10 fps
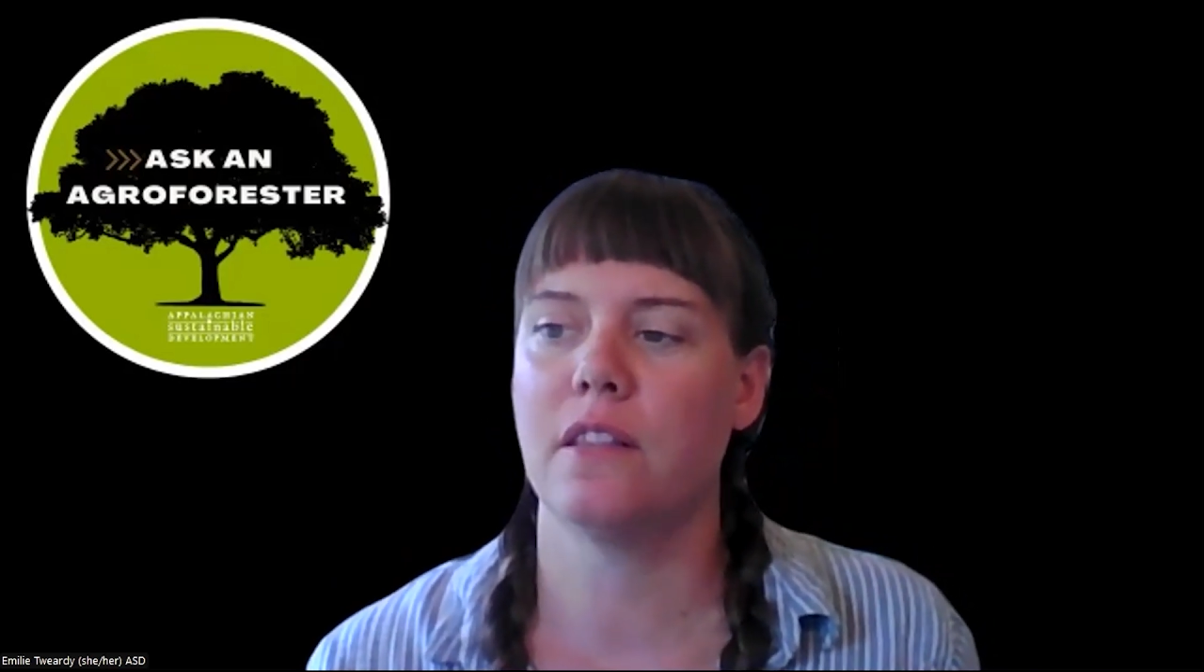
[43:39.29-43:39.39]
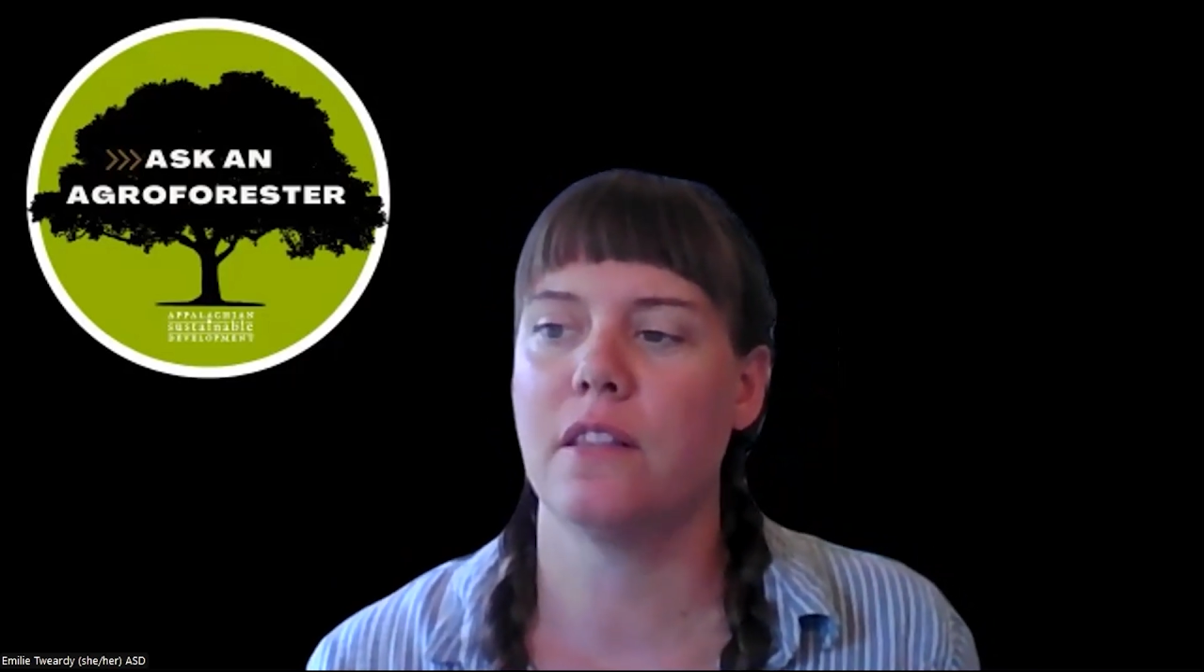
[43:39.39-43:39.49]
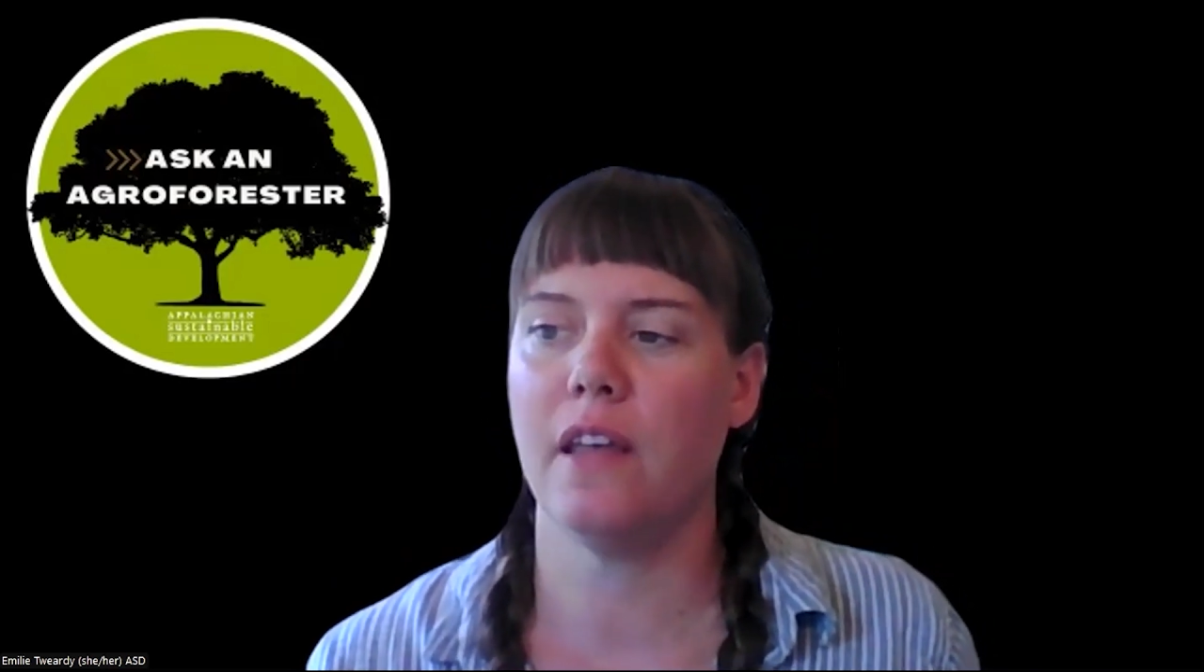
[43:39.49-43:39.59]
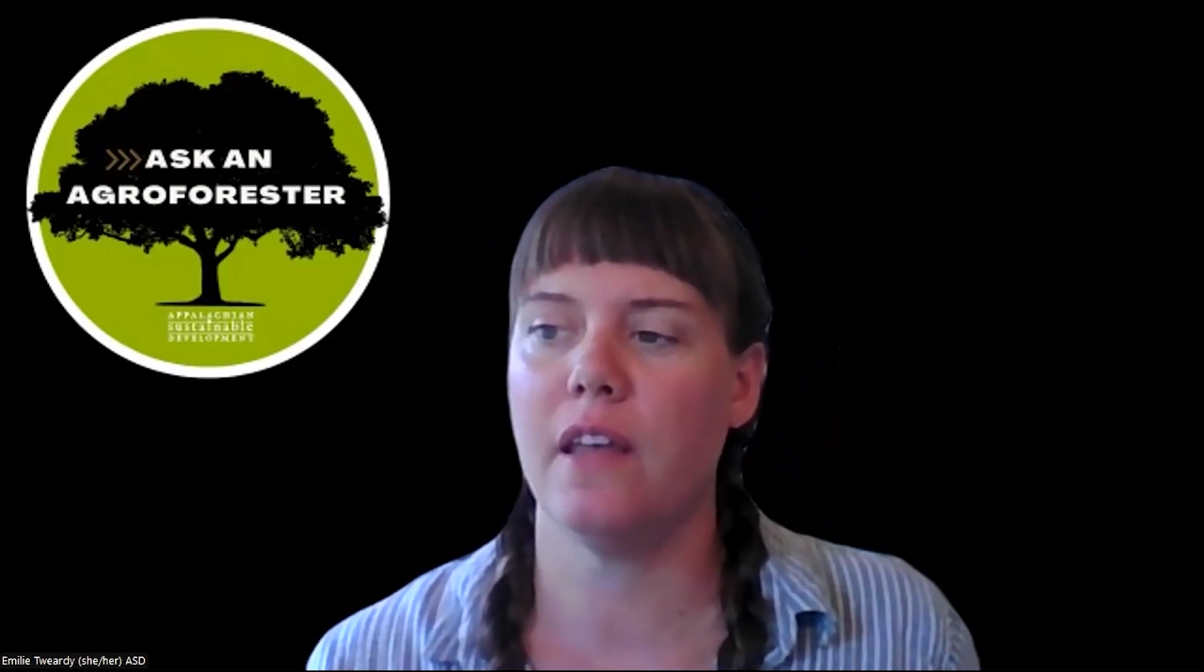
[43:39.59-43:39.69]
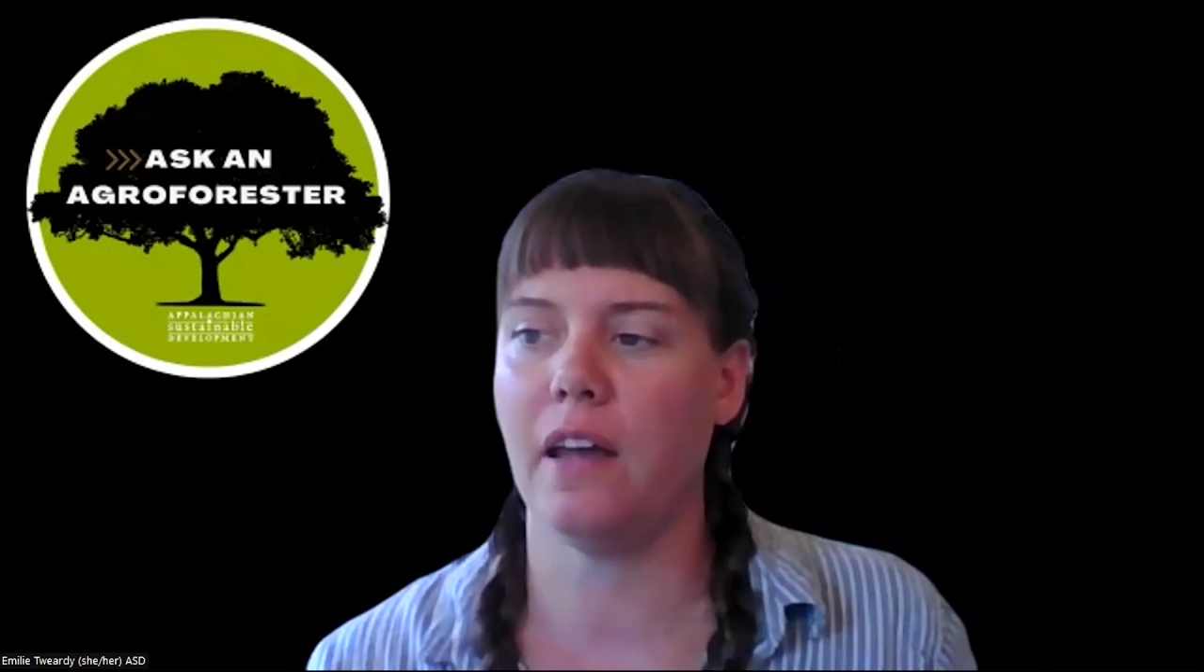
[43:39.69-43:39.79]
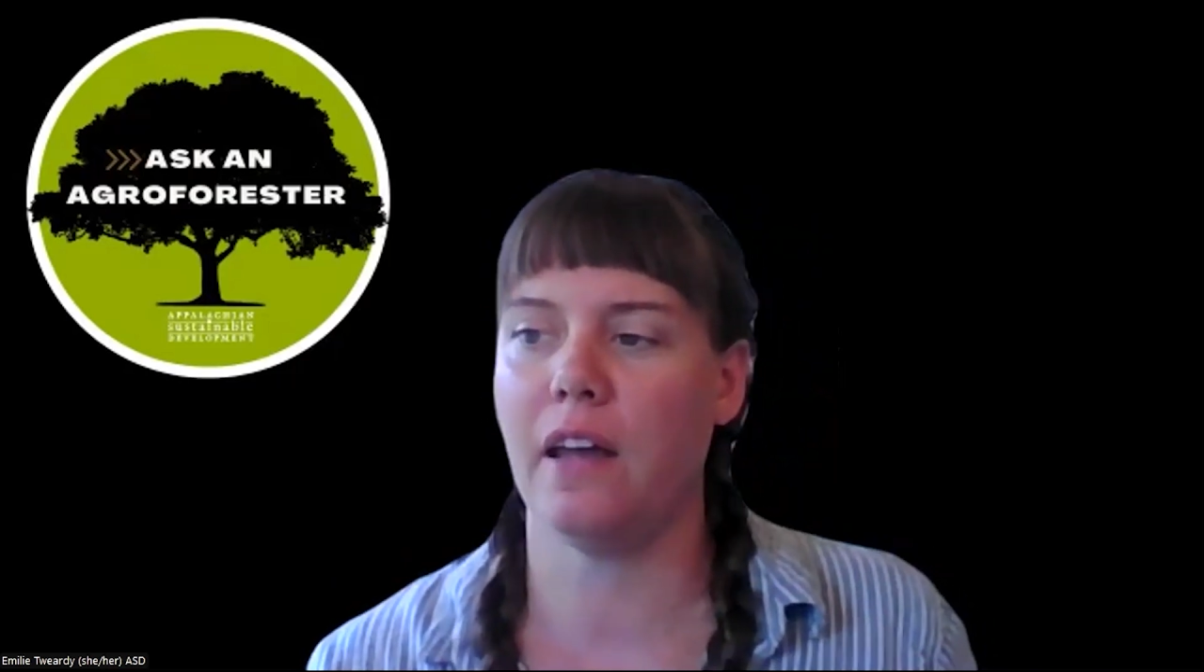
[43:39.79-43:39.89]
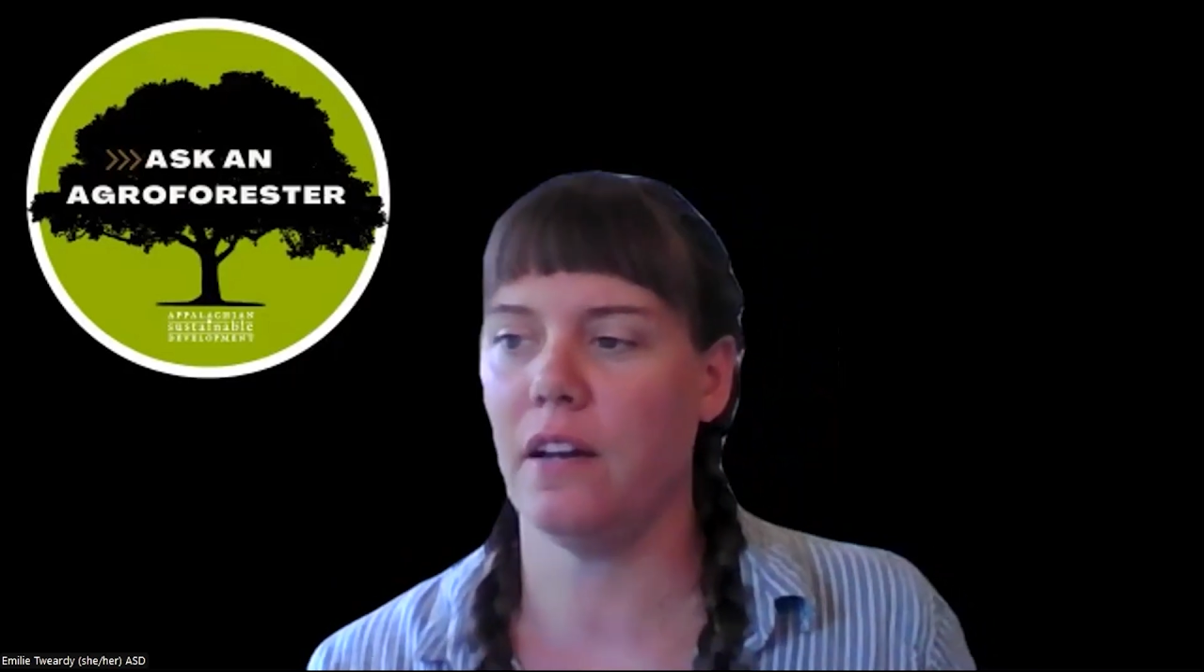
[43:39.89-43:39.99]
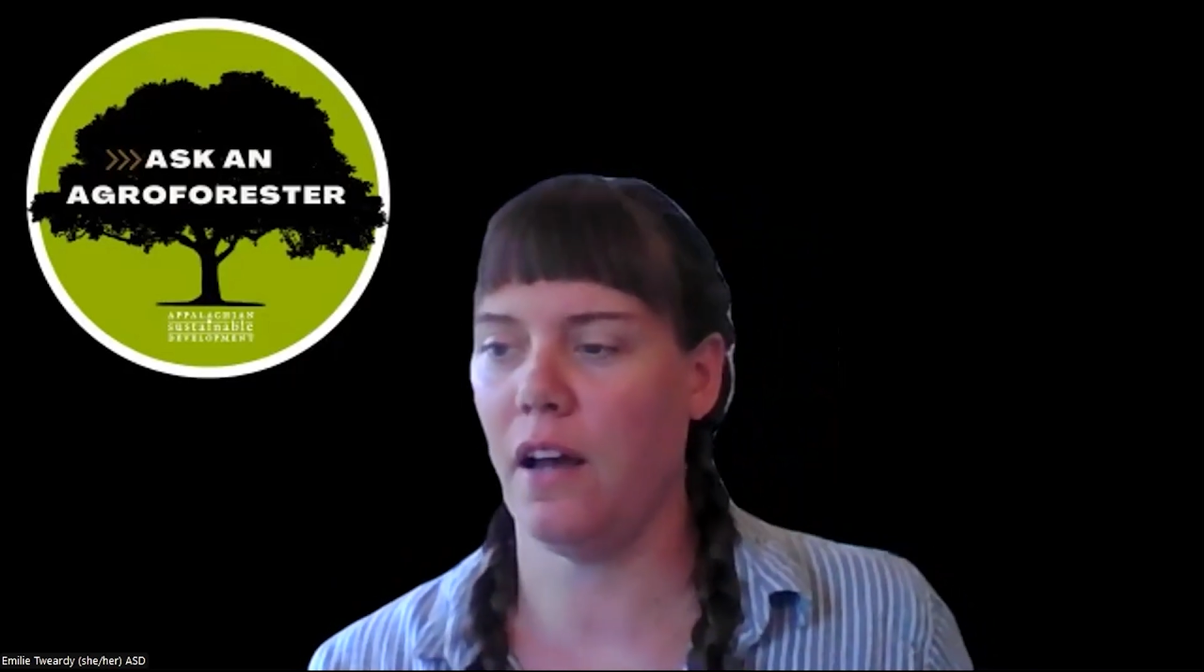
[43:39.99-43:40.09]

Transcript: that